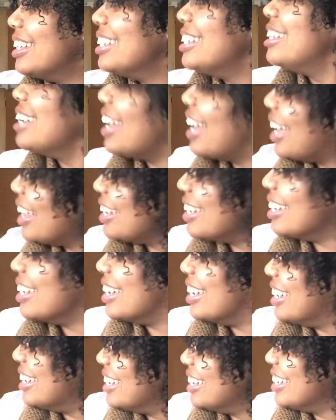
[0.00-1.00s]

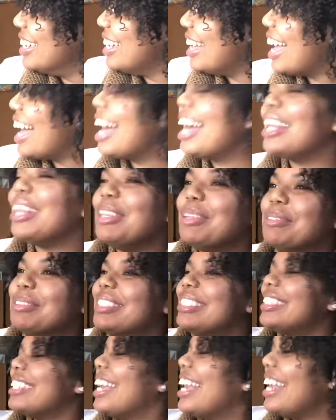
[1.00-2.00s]
Nala, how do you
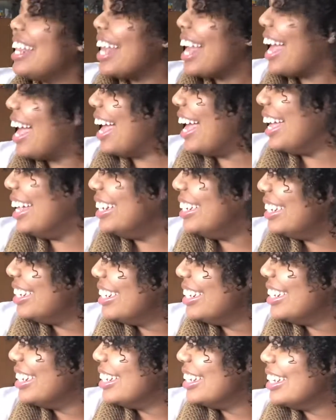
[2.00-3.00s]
say that?
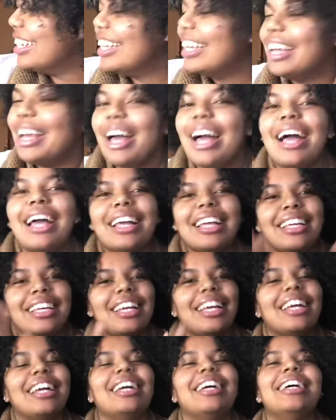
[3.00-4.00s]
I
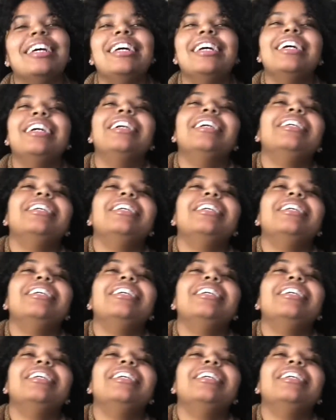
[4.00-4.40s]
can't.